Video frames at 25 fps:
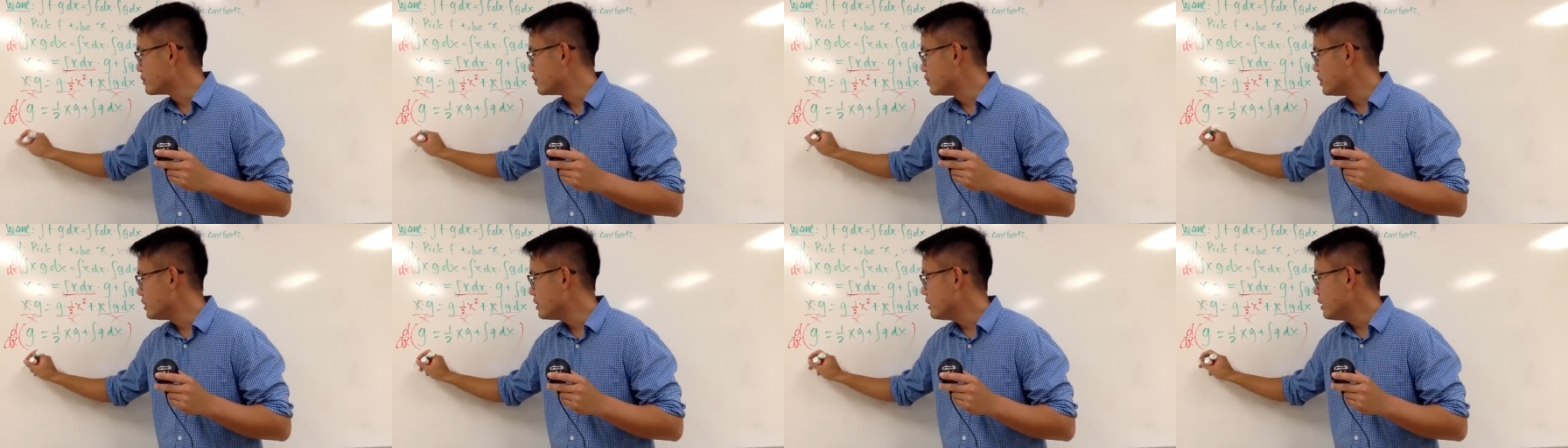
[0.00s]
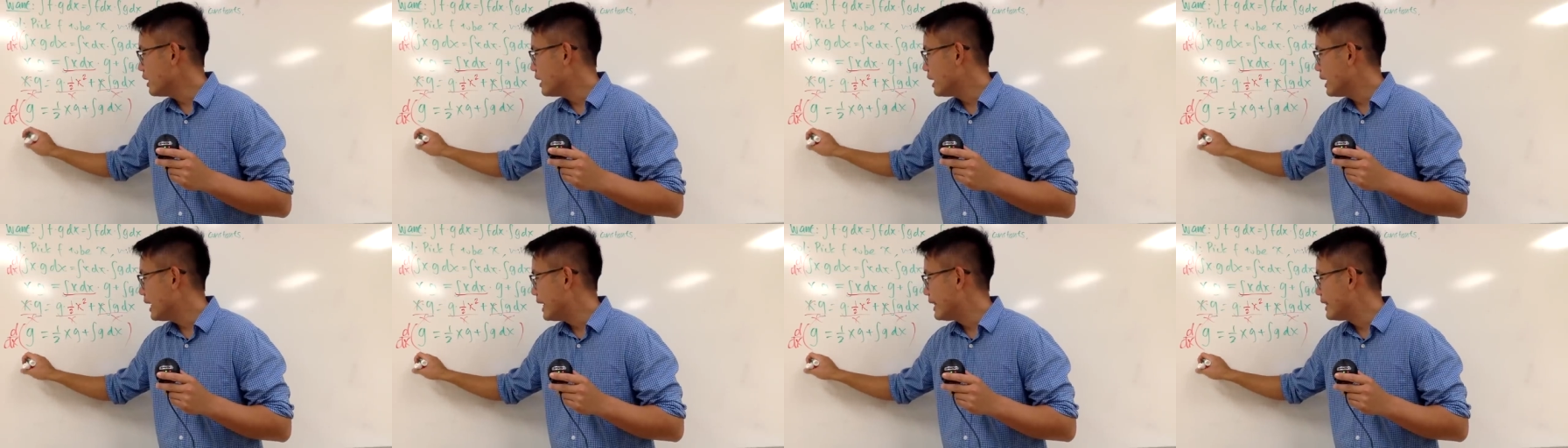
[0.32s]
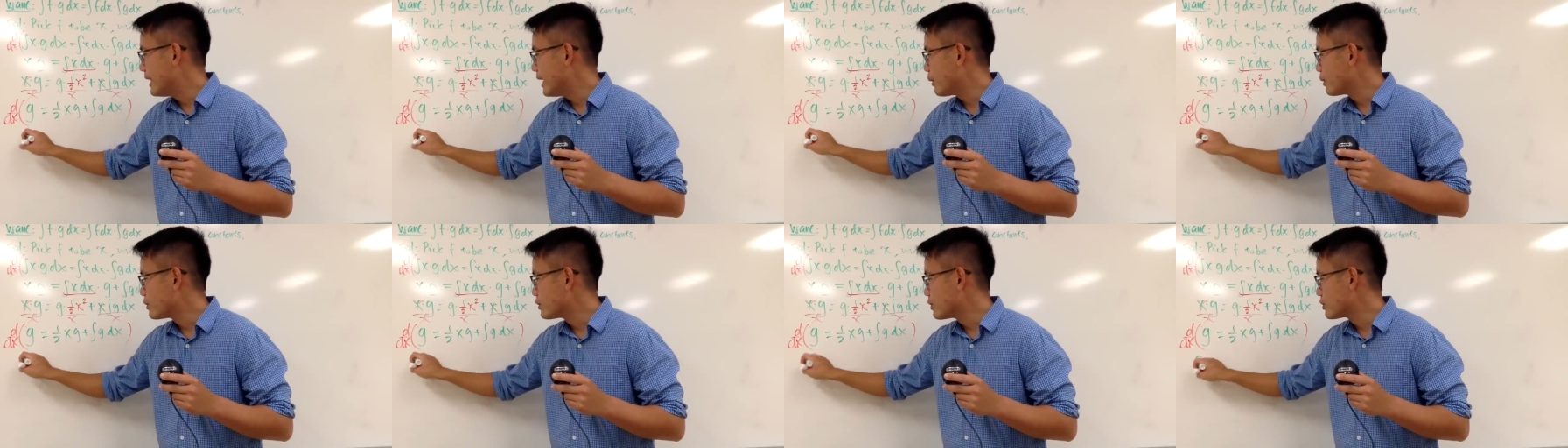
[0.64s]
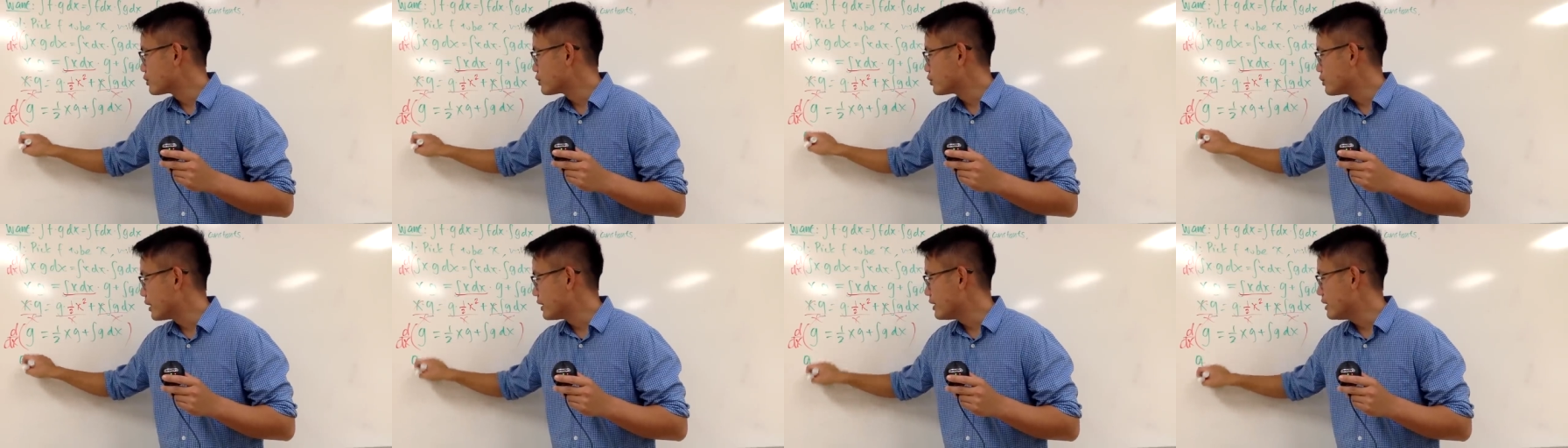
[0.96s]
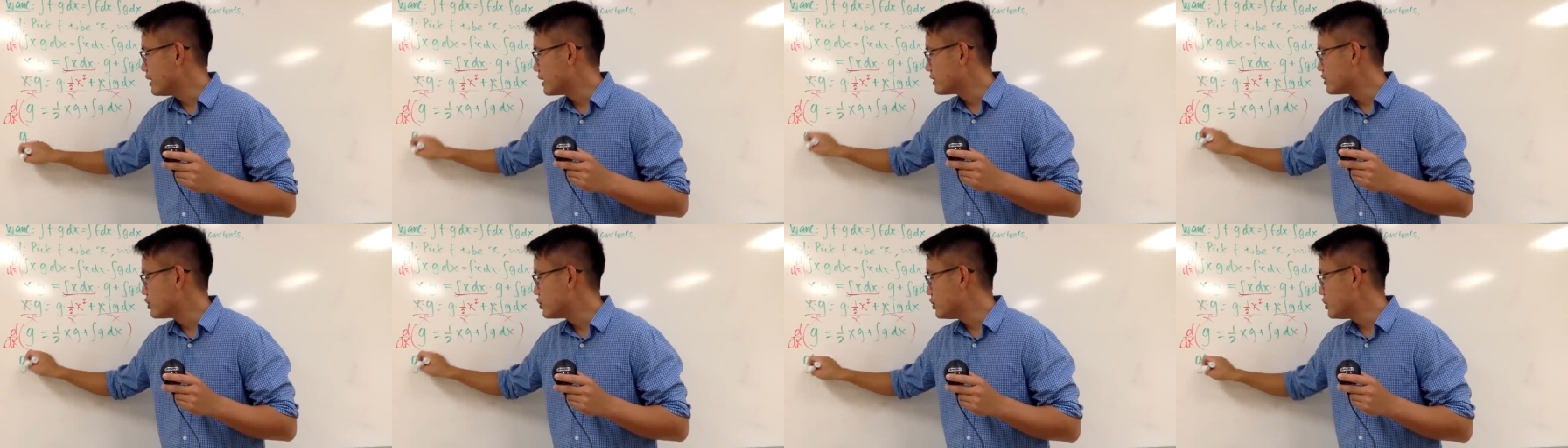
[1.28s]
g, and I will just write
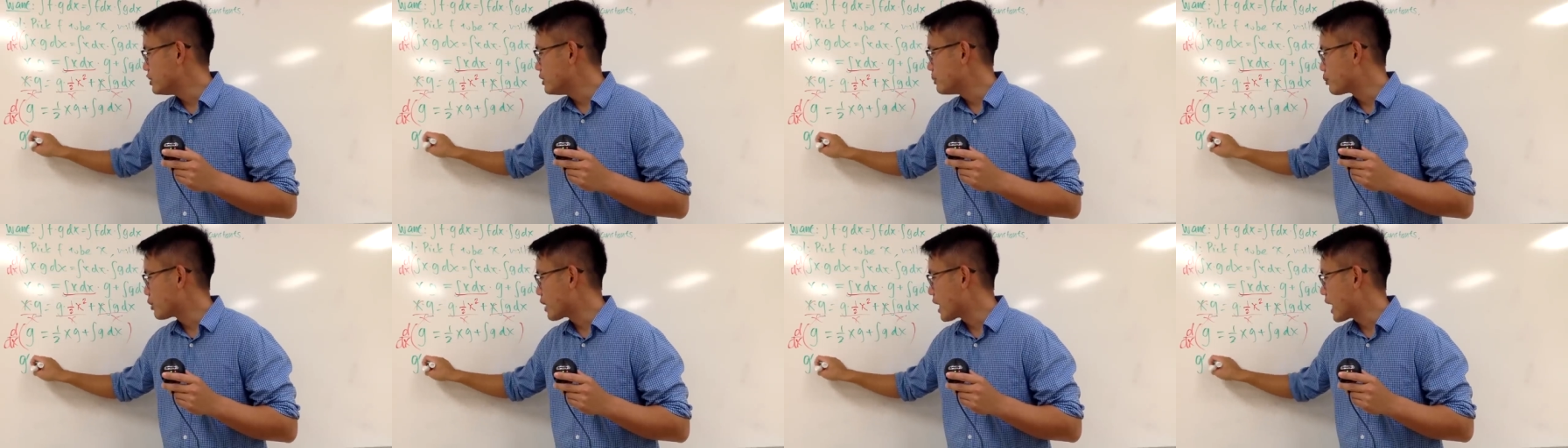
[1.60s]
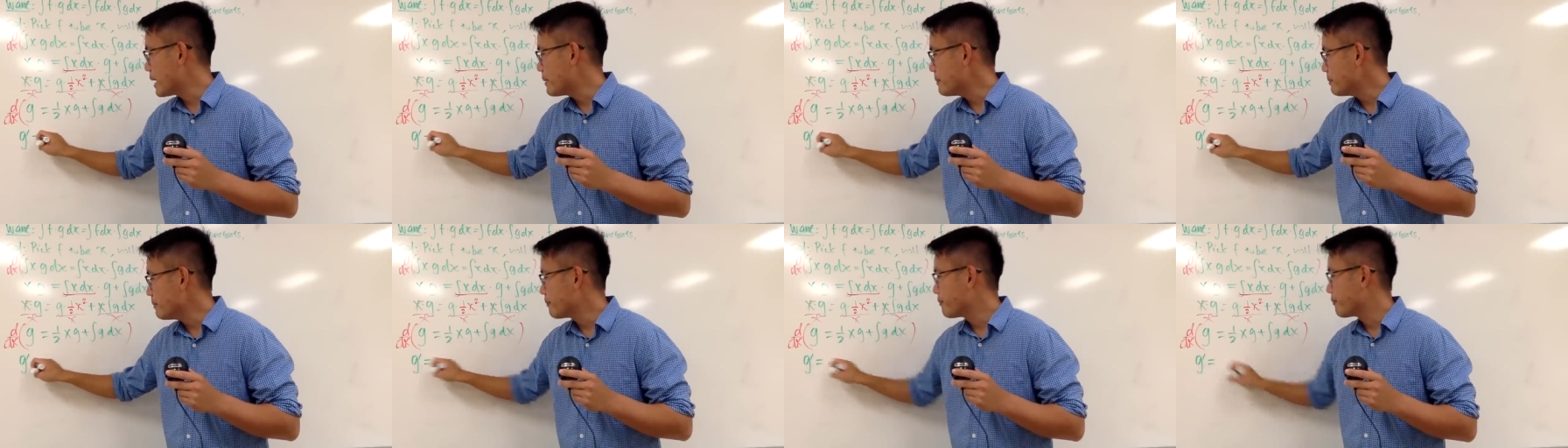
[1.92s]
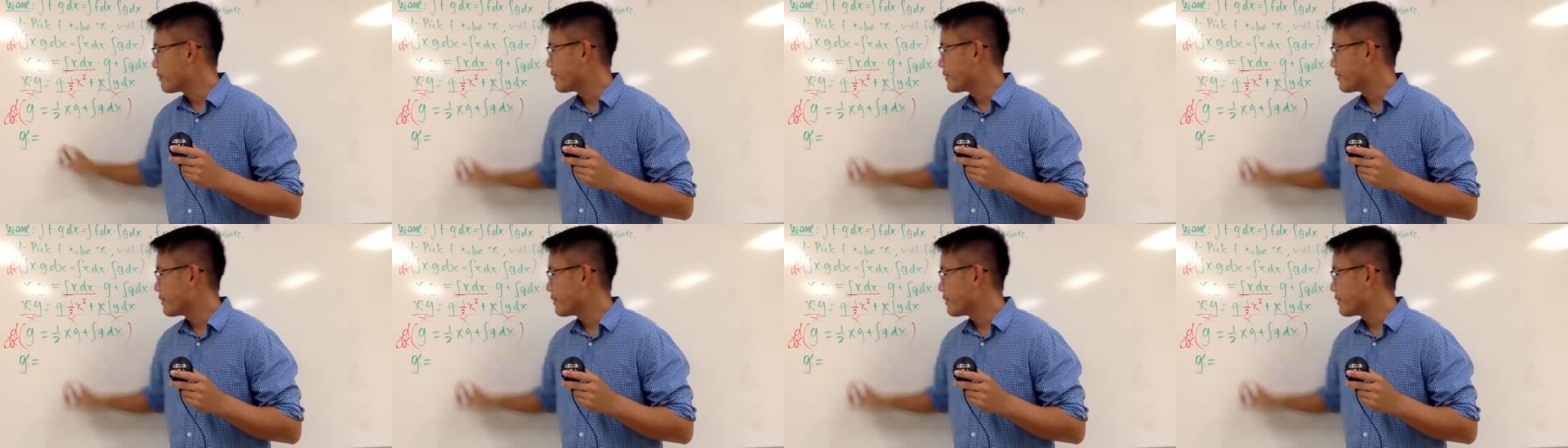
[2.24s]
it as g prime.